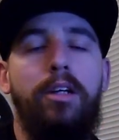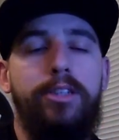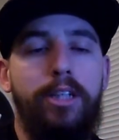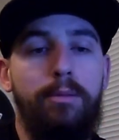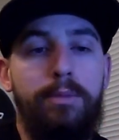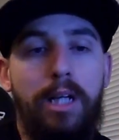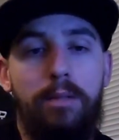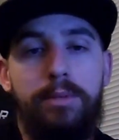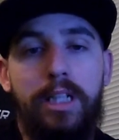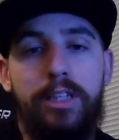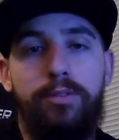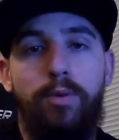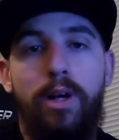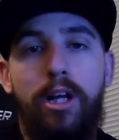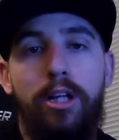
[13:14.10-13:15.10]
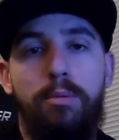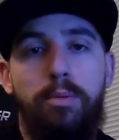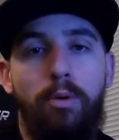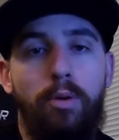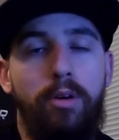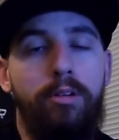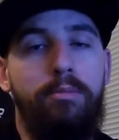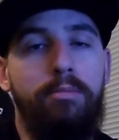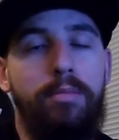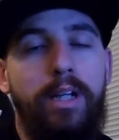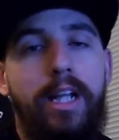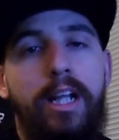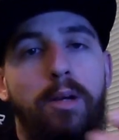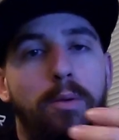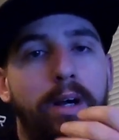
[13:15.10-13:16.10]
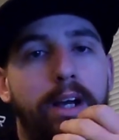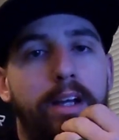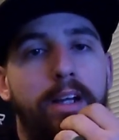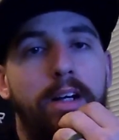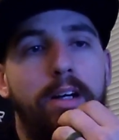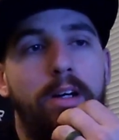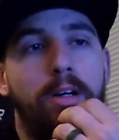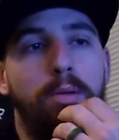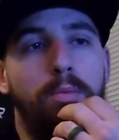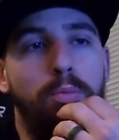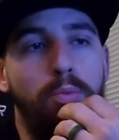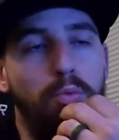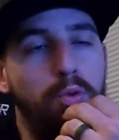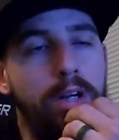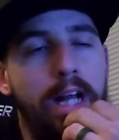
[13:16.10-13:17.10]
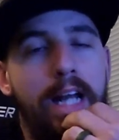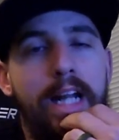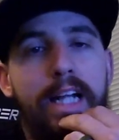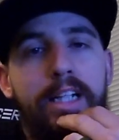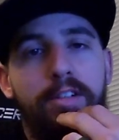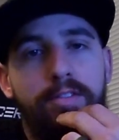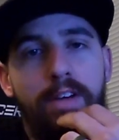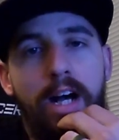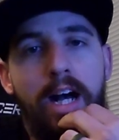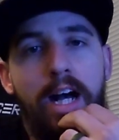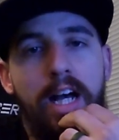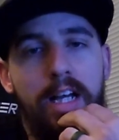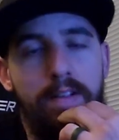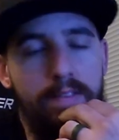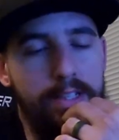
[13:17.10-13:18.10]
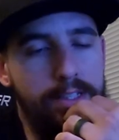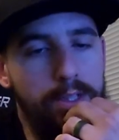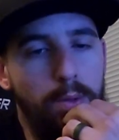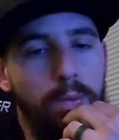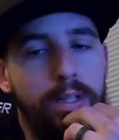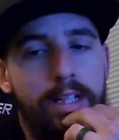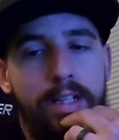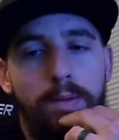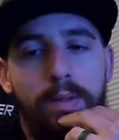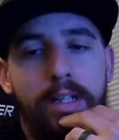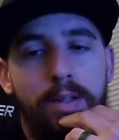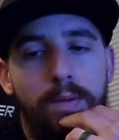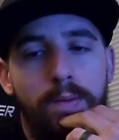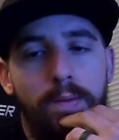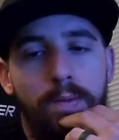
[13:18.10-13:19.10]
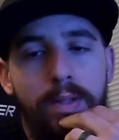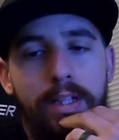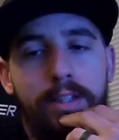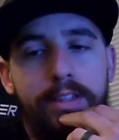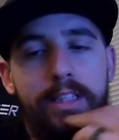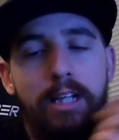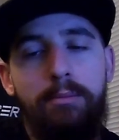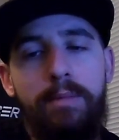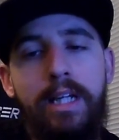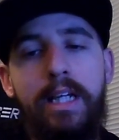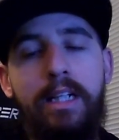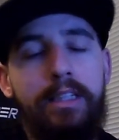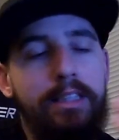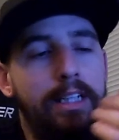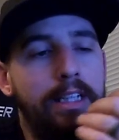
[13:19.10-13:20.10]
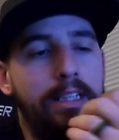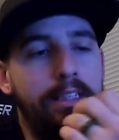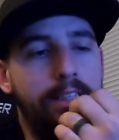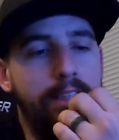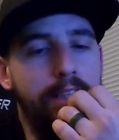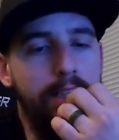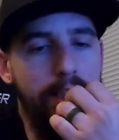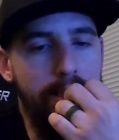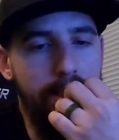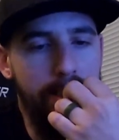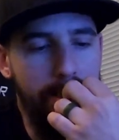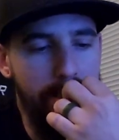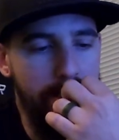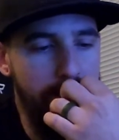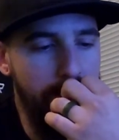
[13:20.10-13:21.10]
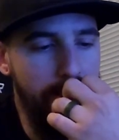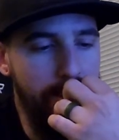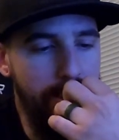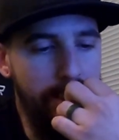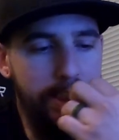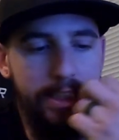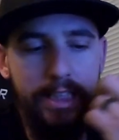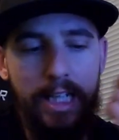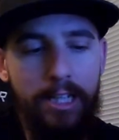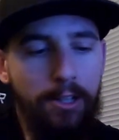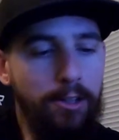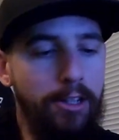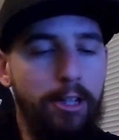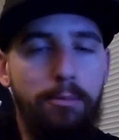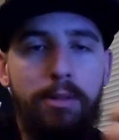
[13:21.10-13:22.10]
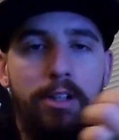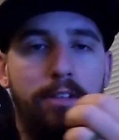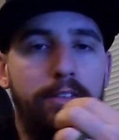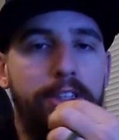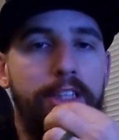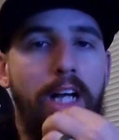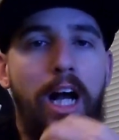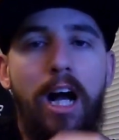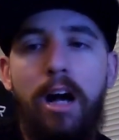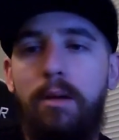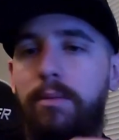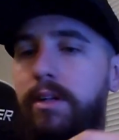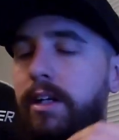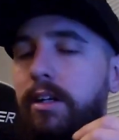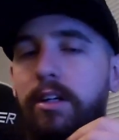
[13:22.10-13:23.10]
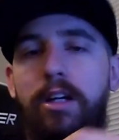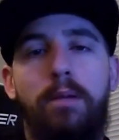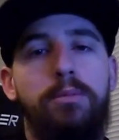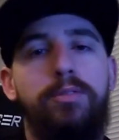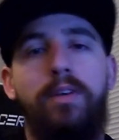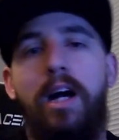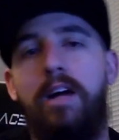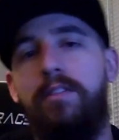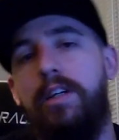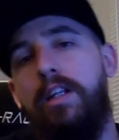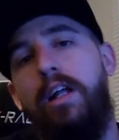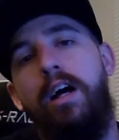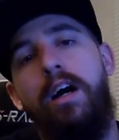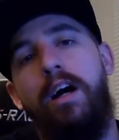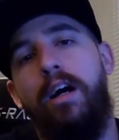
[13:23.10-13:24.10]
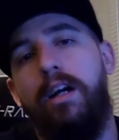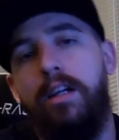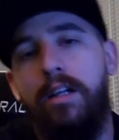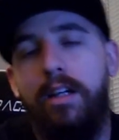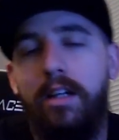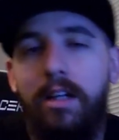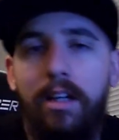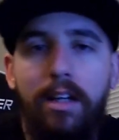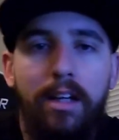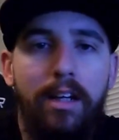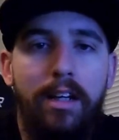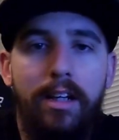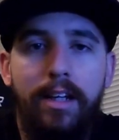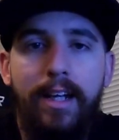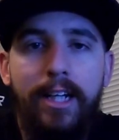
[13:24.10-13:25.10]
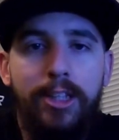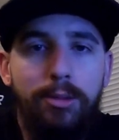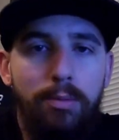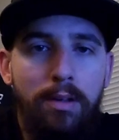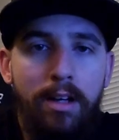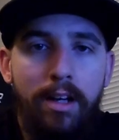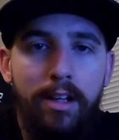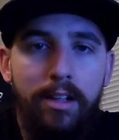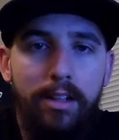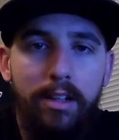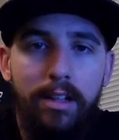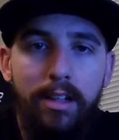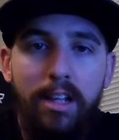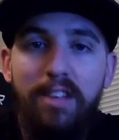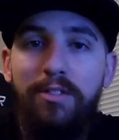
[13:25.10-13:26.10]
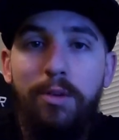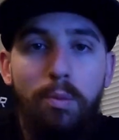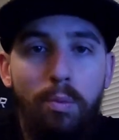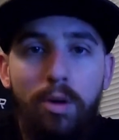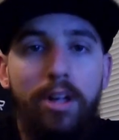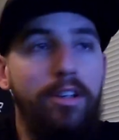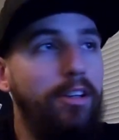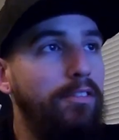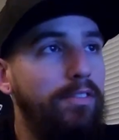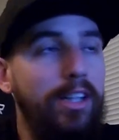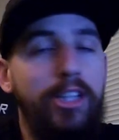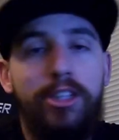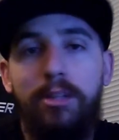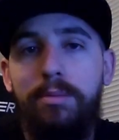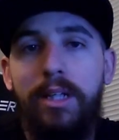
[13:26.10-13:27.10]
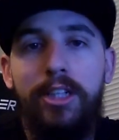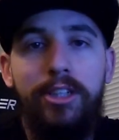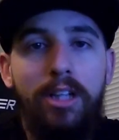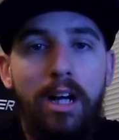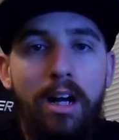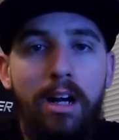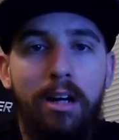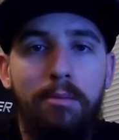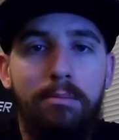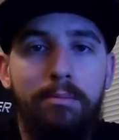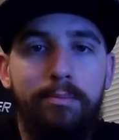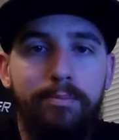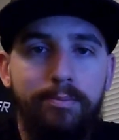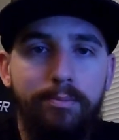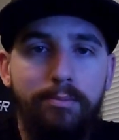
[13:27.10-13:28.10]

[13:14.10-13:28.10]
Sometimes that's frowned upon, but anyway, we're not 8 to 5, and so what else that means is, let's say you're in the middle of a job and here comes 5 o'clock. Guess what? If you want, you can finish up that job.